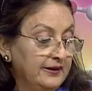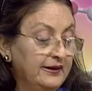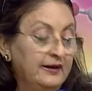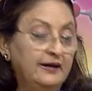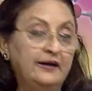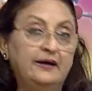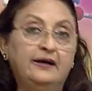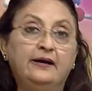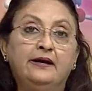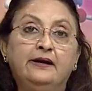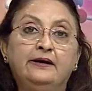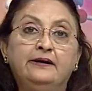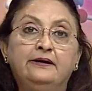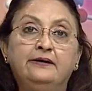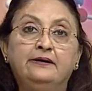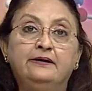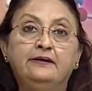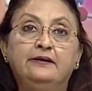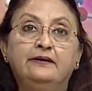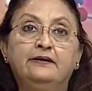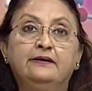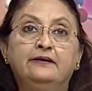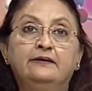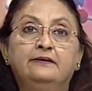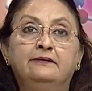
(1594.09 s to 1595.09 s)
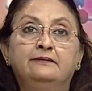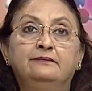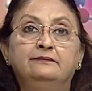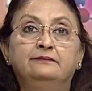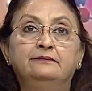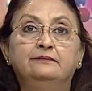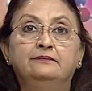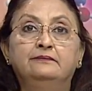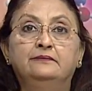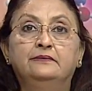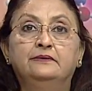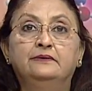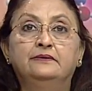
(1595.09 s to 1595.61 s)
And
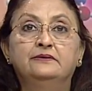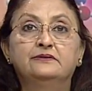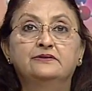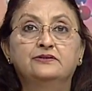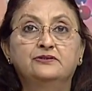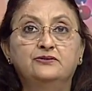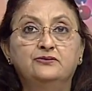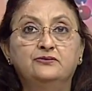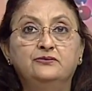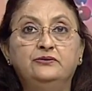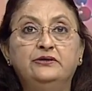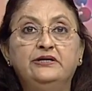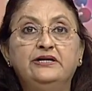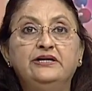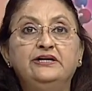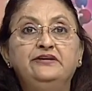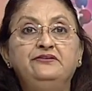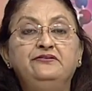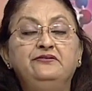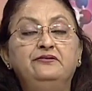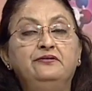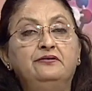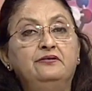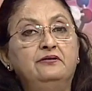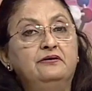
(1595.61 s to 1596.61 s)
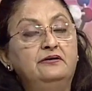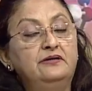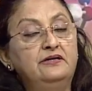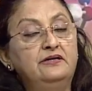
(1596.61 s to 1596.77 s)
um, uh, storage